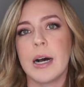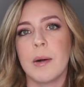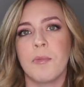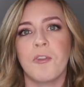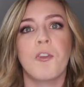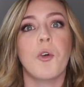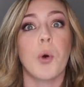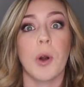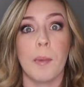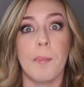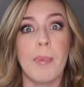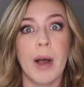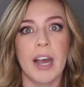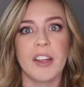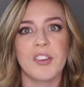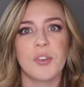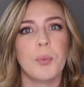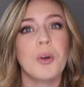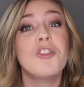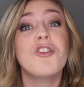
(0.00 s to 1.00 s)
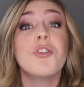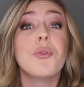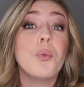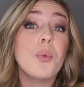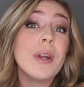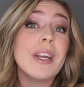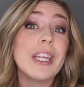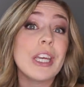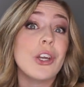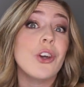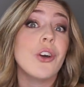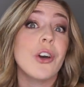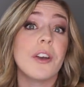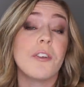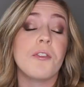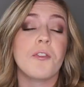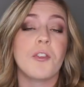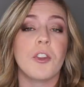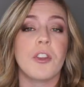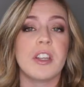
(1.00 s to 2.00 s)
for a bus, which is really
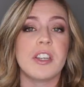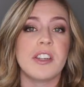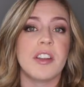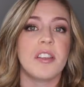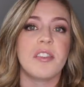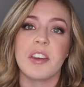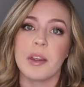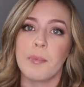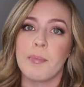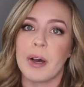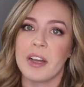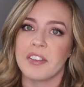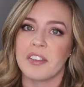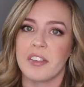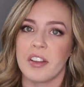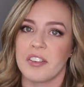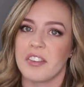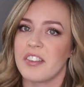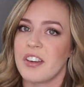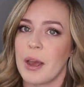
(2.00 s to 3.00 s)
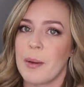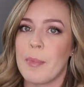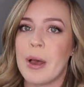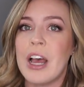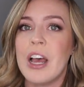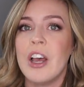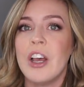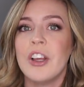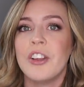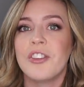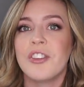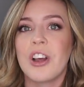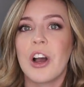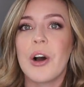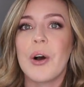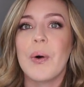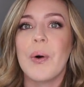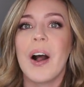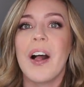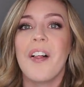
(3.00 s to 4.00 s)
good for the Disney bus system.
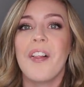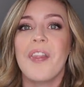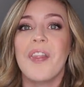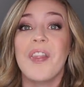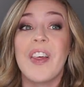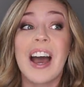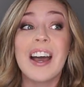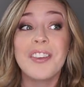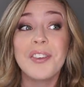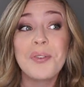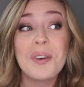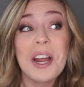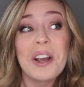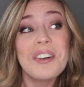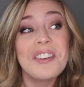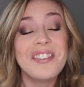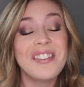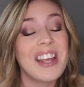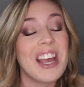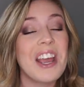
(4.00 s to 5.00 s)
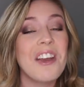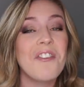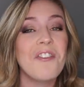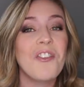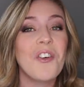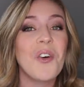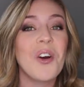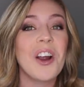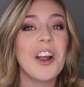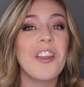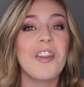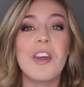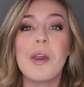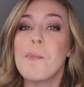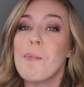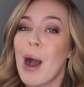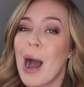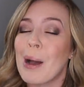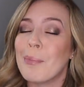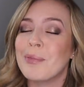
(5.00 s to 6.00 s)
So that's what I would say for the
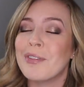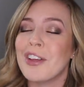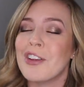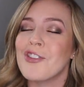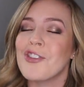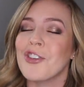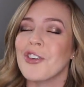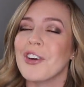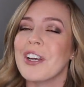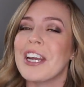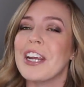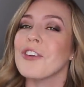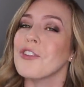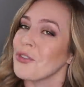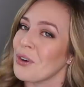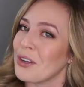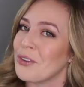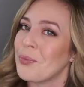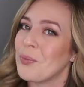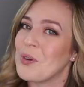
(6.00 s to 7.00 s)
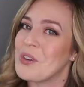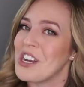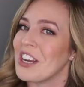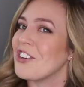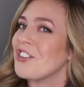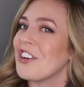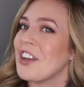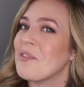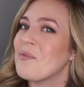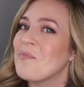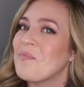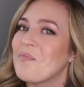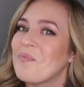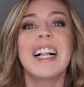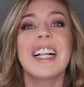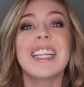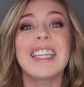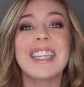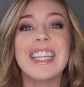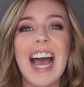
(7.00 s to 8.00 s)
Pop Century transportation.
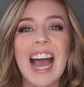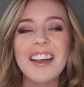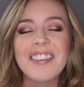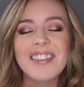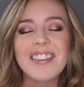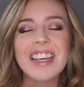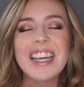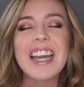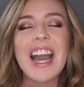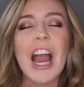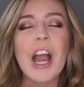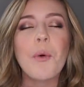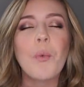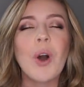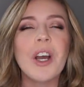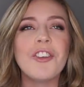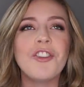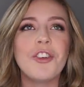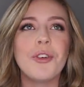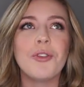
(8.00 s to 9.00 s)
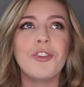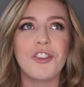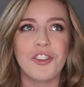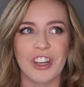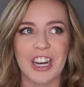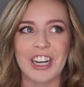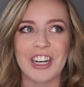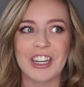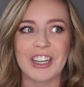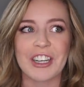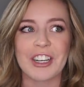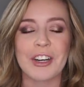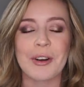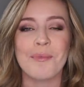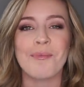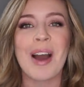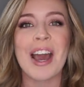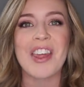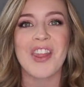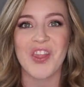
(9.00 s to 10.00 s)
Lastly, I want to share
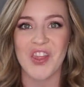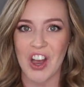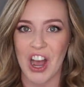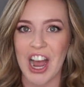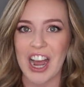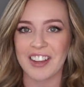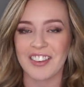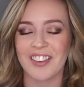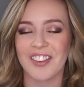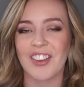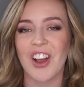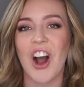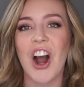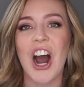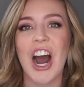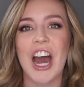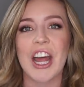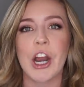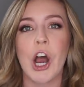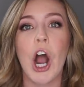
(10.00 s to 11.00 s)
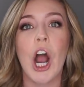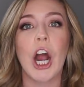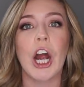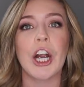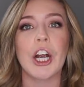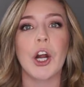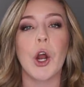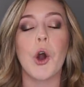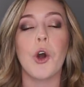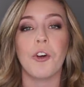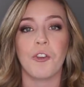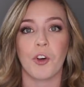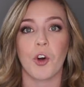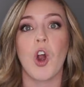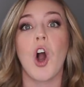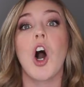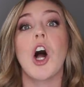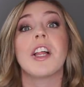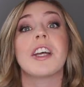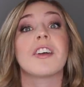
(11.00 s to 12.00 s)
my thoughts on our
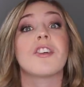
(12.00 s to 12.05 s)
overall